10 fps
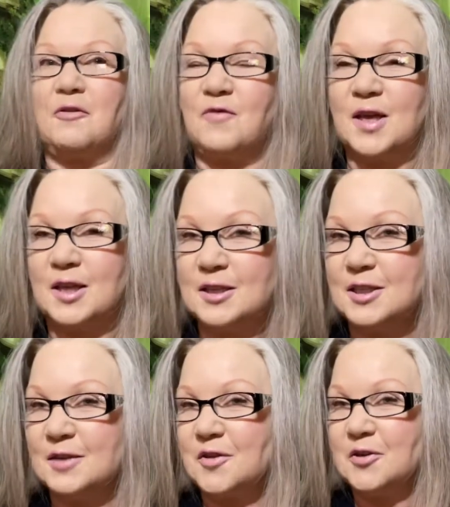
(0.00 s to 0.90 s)
feelings
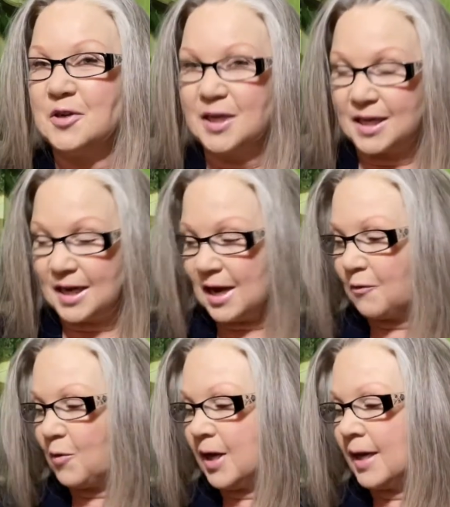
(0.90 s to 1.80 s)
of unity
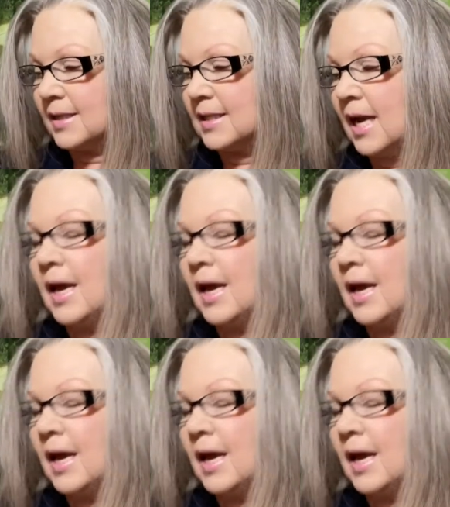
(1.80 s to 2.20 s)
and oneness.